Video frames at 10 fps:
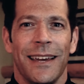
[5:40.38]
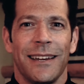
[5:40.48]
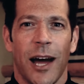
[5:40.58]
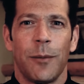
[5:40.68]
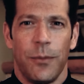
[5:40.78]

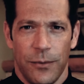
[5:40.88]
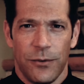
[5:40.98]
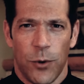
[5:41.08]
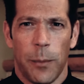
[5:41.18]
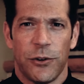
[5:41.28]
God,
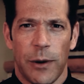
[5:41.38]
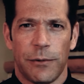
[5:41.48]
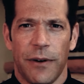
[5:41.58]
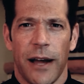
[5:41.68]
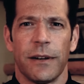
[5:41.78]
Romans
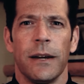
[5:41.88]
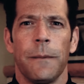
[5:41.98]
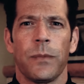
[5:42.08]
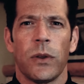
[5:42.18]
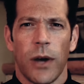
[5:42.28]
chapter 5,
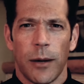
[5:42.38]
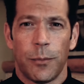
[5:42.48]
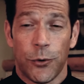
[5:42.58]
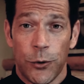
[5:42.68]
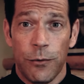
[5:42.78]
God
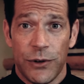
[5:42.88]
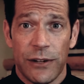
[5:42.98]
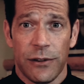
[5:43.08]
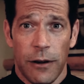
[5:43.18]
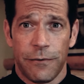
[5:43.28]
proves
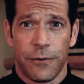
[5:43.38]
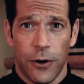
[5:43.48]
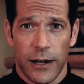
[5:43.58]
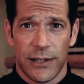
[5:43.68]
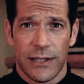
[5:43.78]
his love for
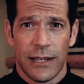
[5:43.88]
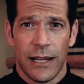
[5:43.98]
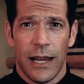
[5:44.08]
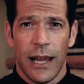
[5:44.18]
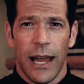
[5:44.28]
us
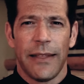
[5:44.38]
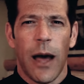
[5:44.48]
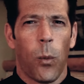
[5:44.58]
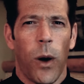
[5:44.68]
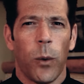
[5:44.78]
in
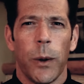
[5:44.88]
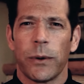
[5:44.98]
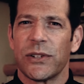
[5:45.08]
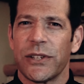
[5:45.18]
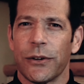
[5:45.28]
that while we were
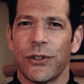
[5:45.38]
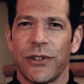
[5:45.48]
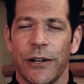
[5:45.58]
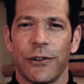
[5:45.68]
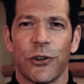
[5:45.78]
still
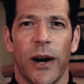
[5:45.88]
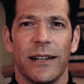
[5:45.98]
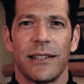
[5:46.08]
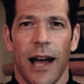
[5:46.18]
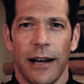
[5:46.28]
sinners,
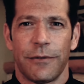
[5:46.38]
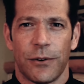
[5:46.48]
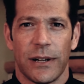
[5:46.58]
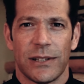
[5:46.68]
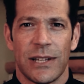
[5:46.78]
Christ died
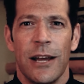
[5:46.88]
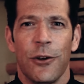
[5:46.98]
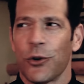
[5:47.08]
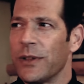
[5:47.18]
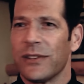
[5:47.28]
for us.
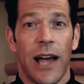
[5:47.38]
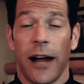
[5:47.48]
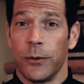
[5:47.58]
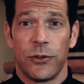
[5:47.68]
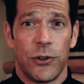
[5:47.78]
So this
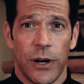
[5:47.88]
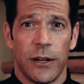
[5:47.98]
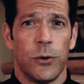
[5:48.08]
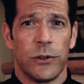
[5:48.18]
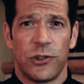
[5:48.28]
God who is good,
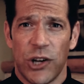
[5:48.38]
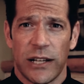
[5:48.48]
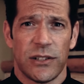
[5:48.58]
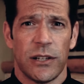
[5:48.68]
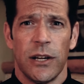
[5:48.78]
who is
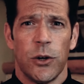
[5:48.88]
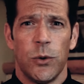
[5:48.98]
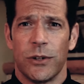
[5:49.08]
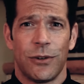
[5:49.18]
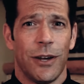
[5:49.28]
just,
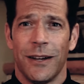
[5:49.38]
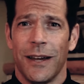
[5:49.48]
who is